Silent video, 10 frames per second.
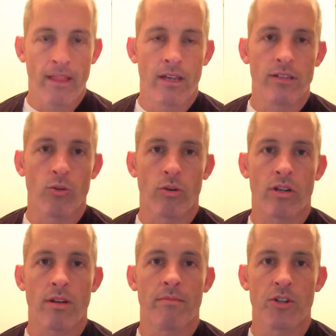Your
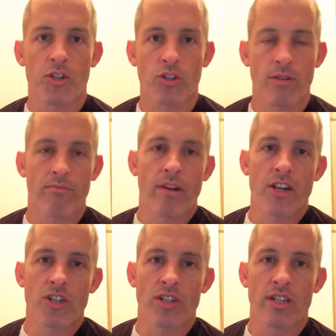commercial
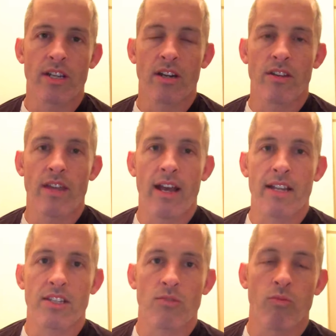compression gear,
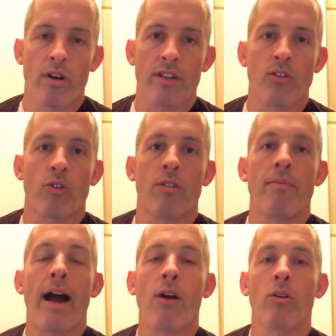that's what your
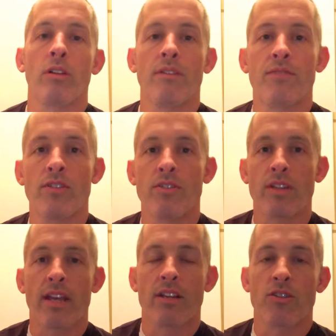power lifters
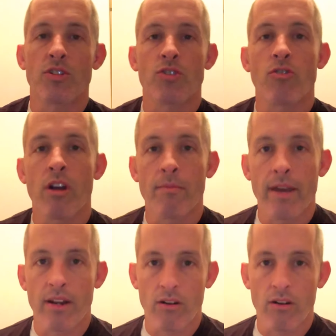and your strongmen are